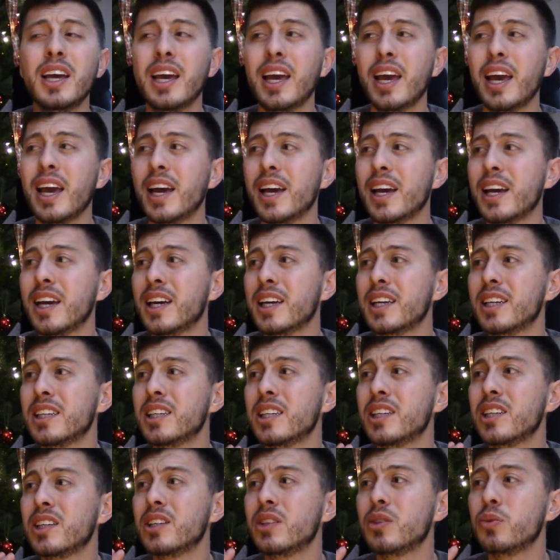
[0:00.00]

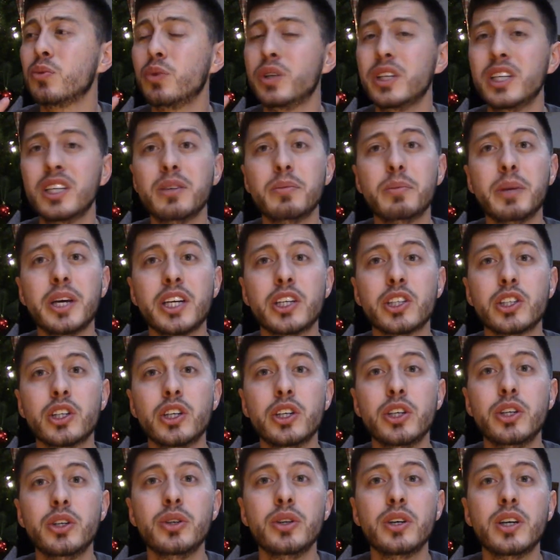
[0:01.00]
and we need to make sure
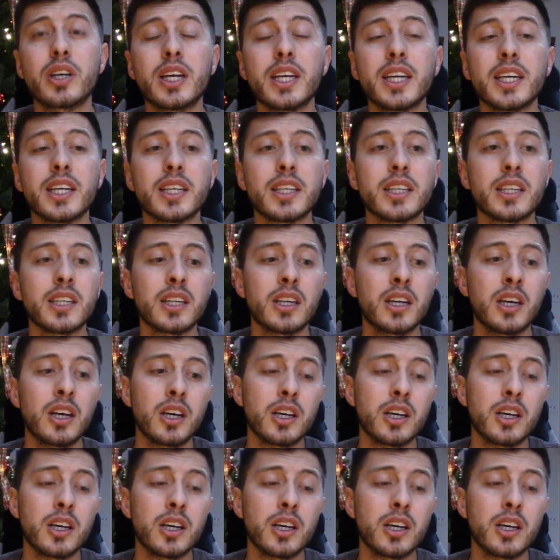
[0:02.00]
you can